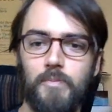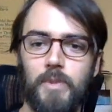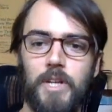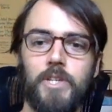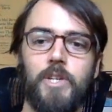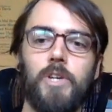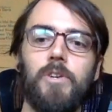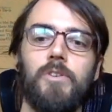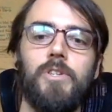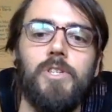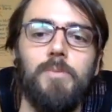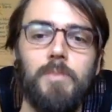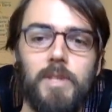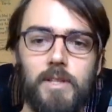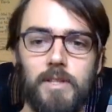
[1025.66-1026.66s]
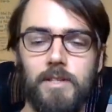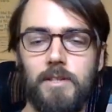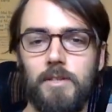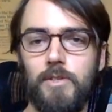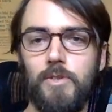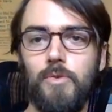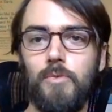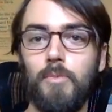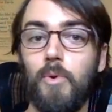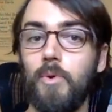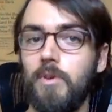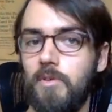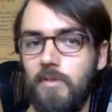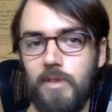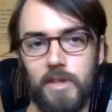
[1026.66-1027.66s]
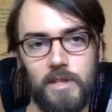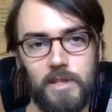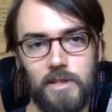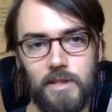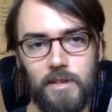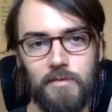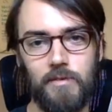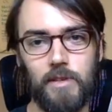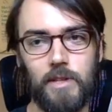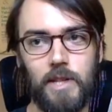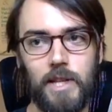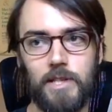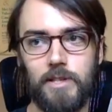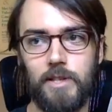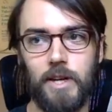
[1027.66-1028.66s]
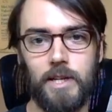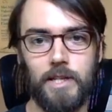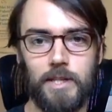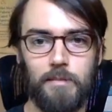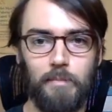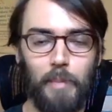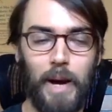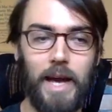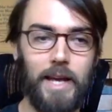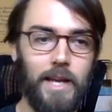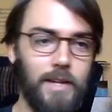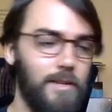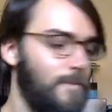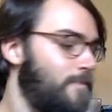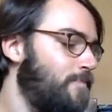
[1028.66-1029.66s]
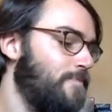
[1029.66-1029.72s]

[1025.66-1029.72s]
encouraged me to do more of this and feel less daunted by it.